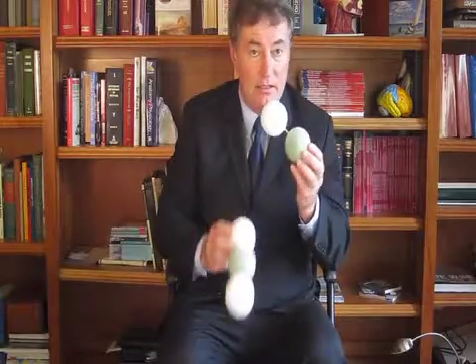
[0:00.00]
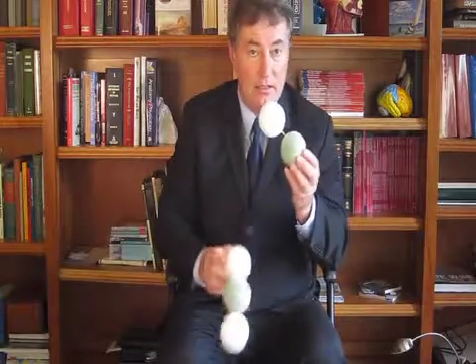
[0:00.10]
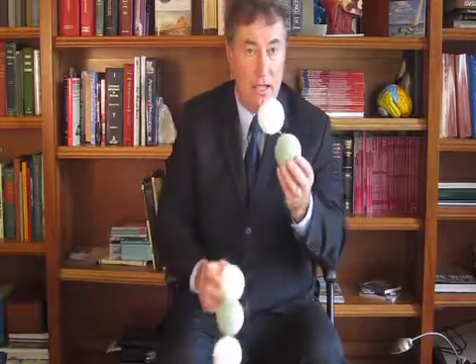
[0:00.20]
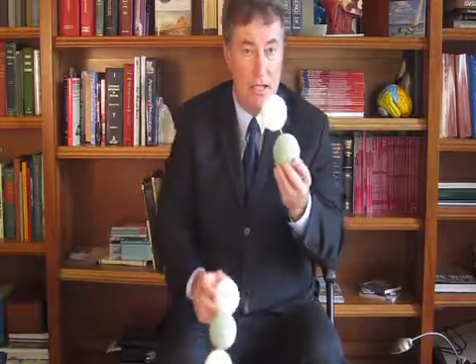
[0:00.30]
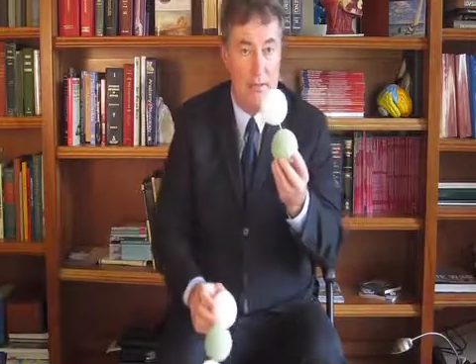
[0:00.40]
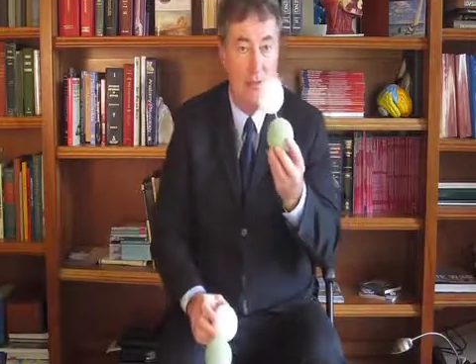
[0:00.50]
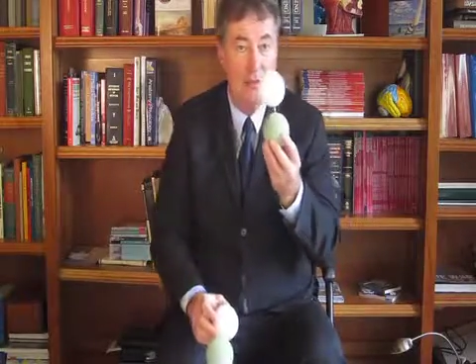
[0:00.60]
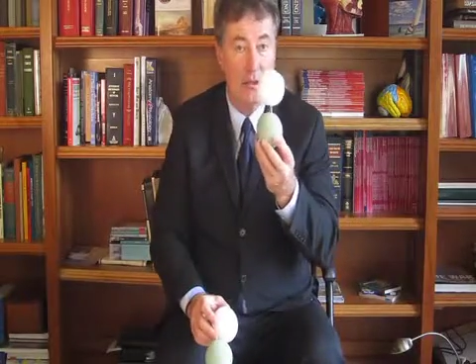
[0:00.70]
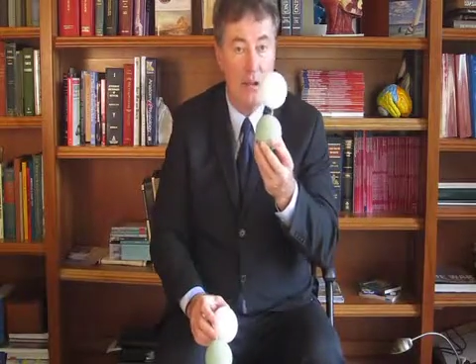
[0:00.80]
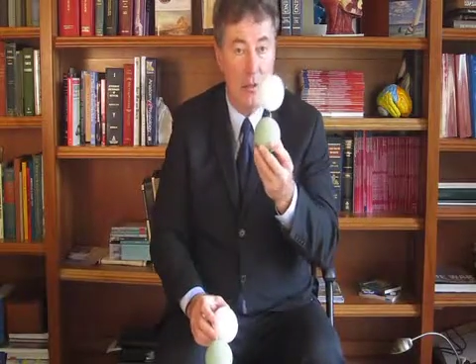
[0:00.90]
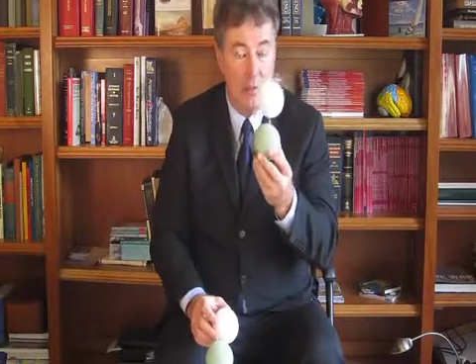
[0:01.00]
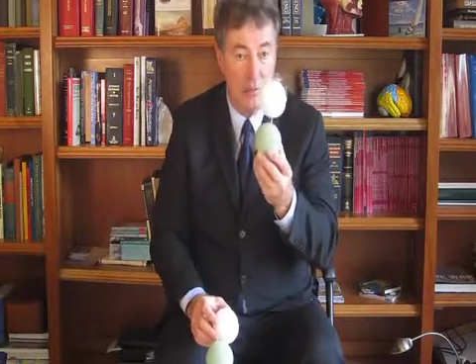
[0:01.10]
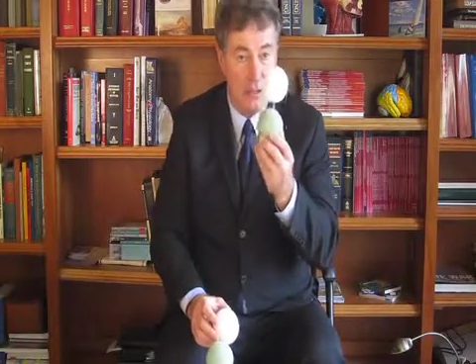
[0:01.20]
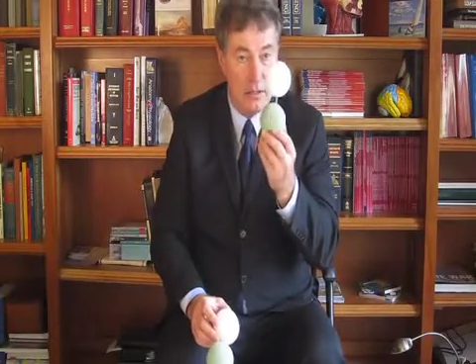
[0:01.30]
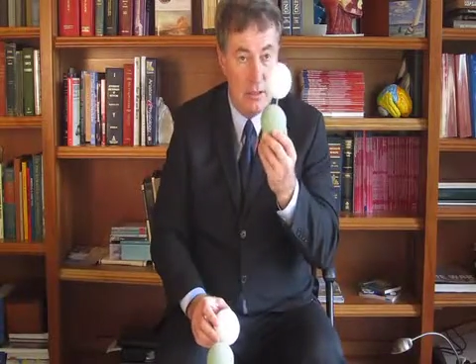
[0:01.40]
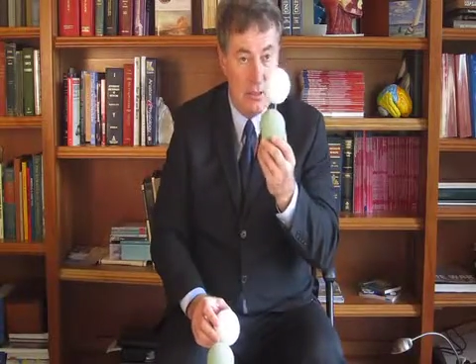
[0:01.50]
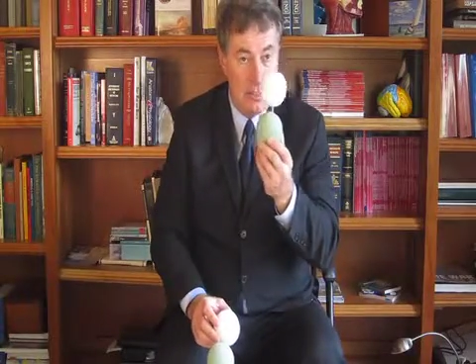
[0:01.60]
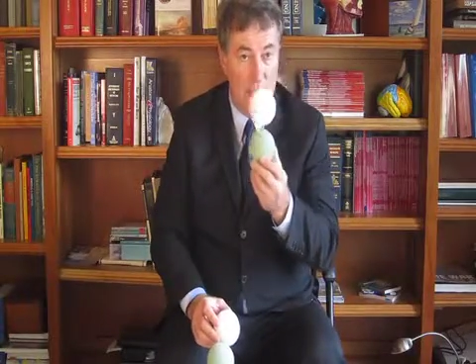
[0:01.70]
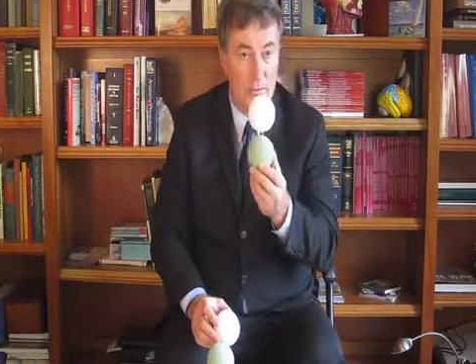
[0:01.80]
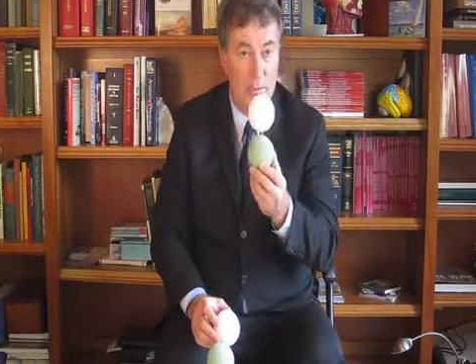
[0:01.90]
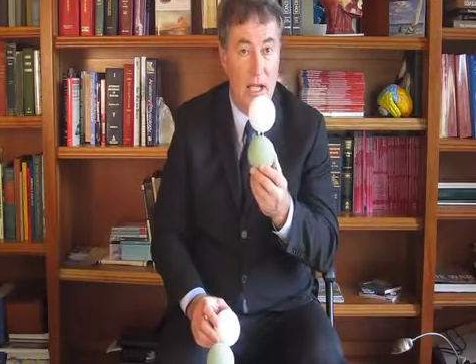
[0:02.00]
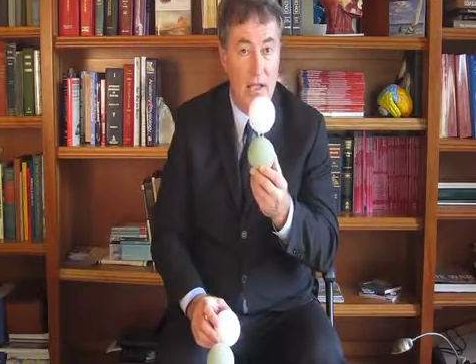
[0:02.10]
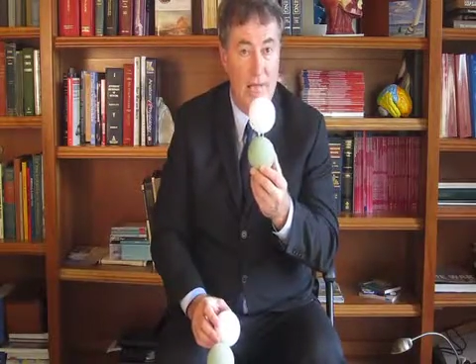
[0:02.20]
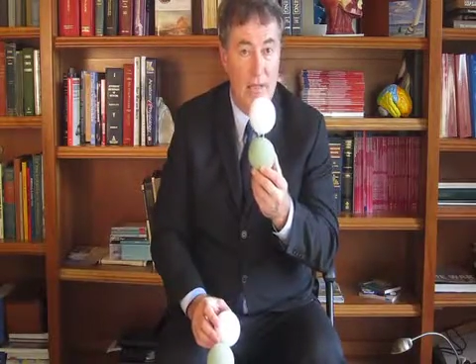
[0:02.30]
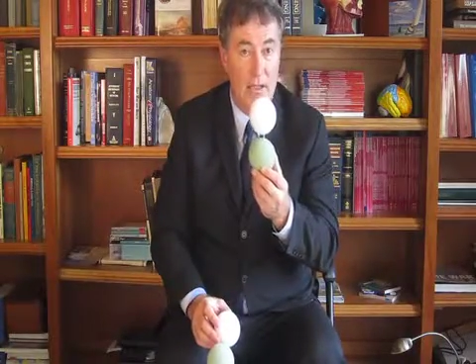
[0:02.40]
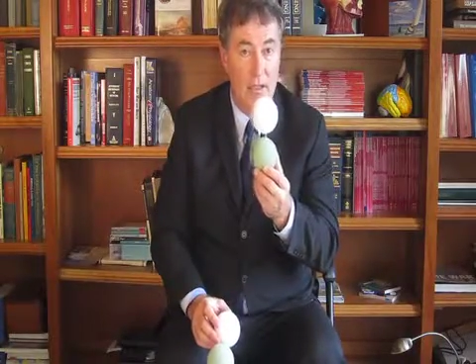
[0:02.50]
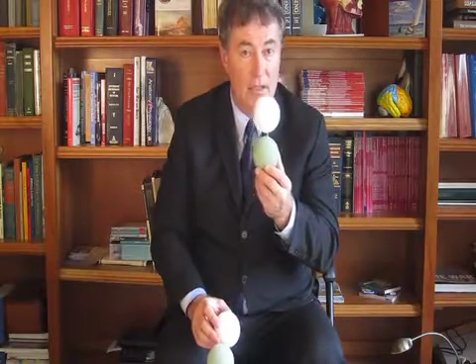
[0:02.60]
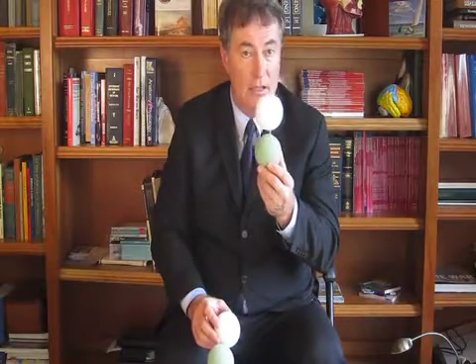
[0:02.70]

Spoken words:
it has only carbon monoxide,